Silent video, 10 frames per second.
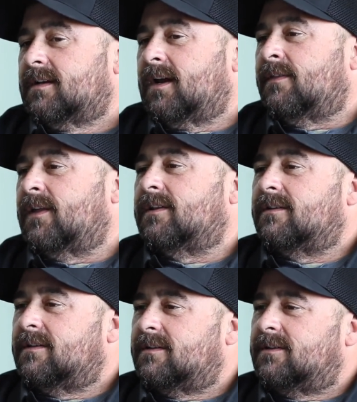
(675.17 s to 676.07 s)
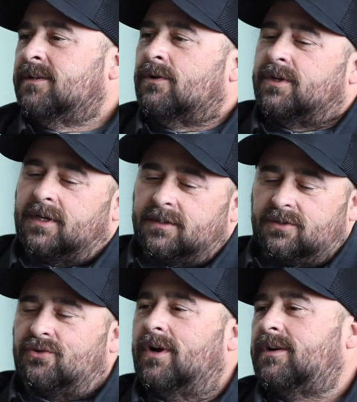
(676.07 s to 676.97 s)
And then, you know, you get
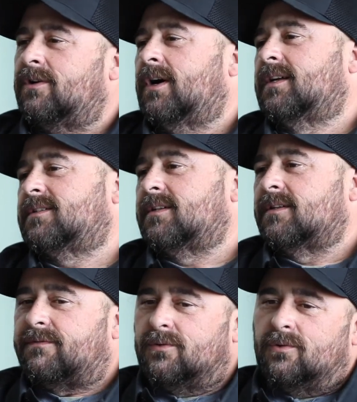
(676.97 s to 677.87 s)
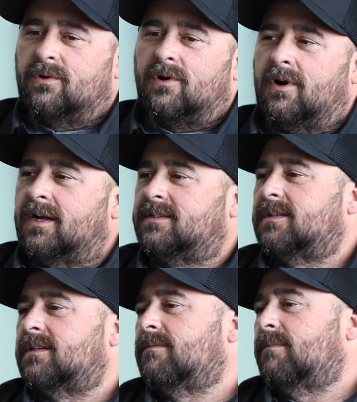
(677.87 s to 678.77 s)
the truck cost and the fuel
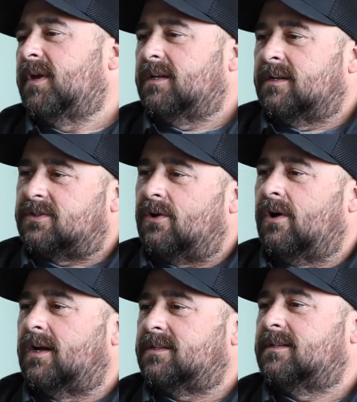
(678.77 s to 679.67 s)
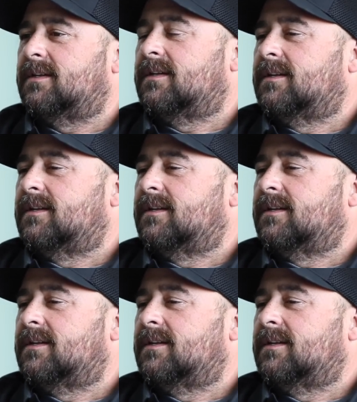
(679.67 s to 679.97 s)
cost and the maintenance cost.